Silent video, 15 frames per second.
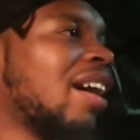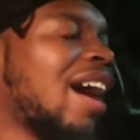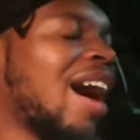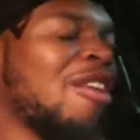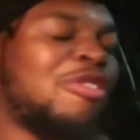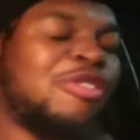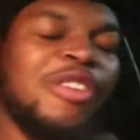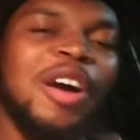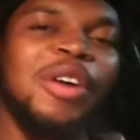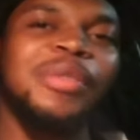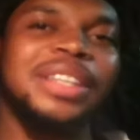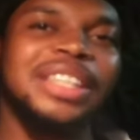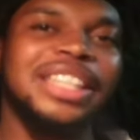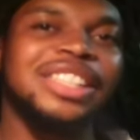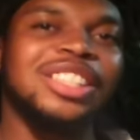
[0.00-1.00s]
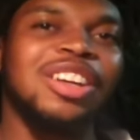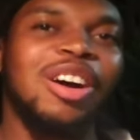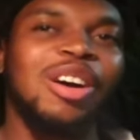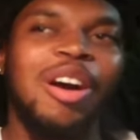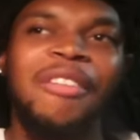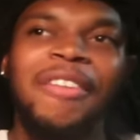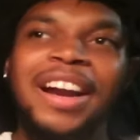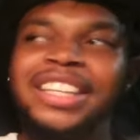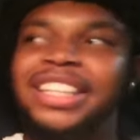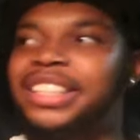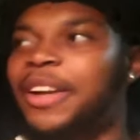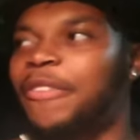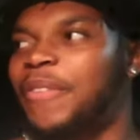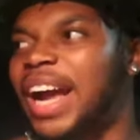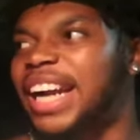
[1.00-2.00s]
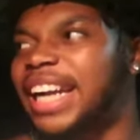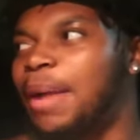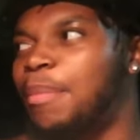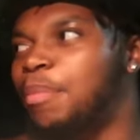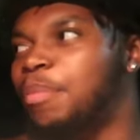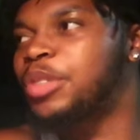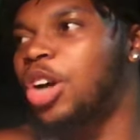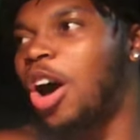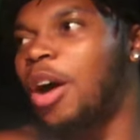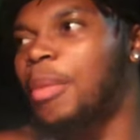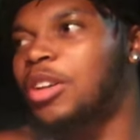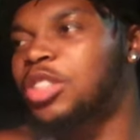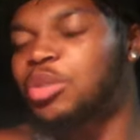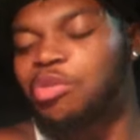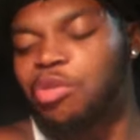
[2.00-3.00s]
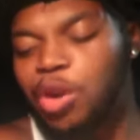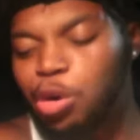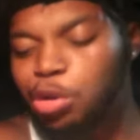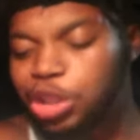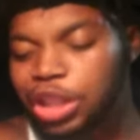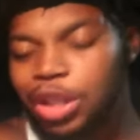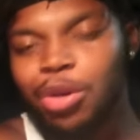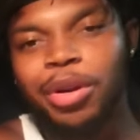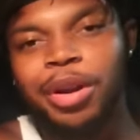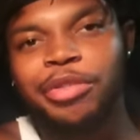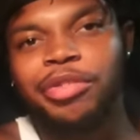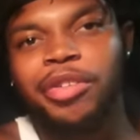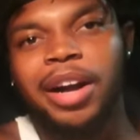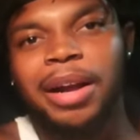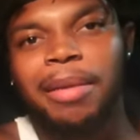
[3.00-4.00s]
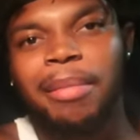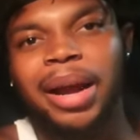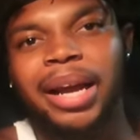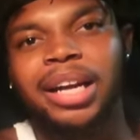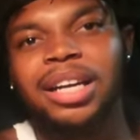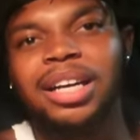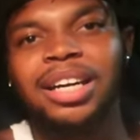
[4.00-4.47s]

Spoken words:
I fuck with this song already. Just the fact they talking about some real shit on the fucking mic.